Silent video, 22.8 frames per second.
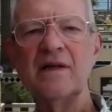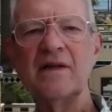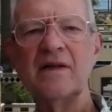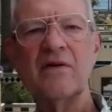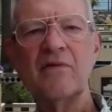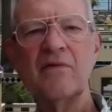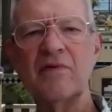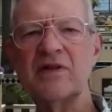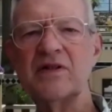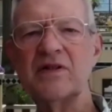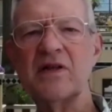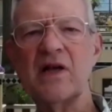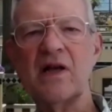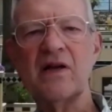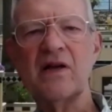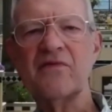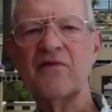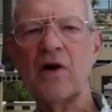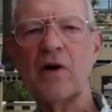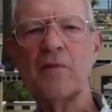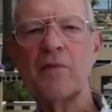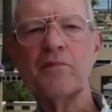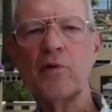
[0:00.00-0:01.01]
the result
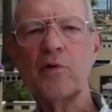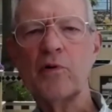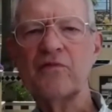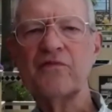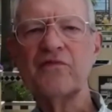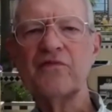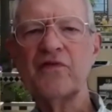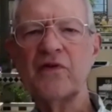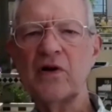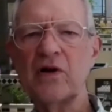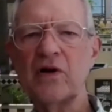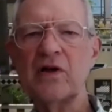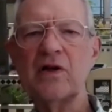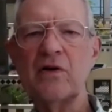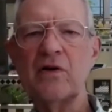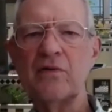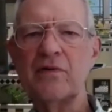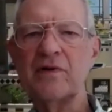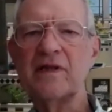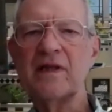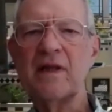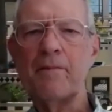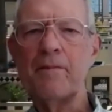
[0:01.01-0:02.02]
of our portfolio
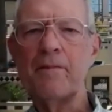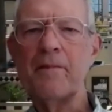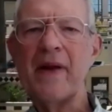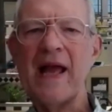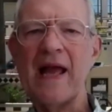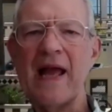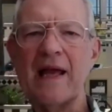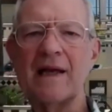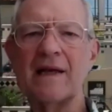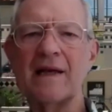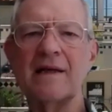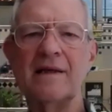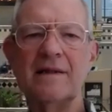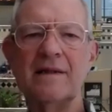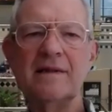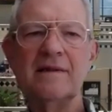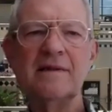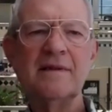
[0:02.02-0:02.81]
at the bank,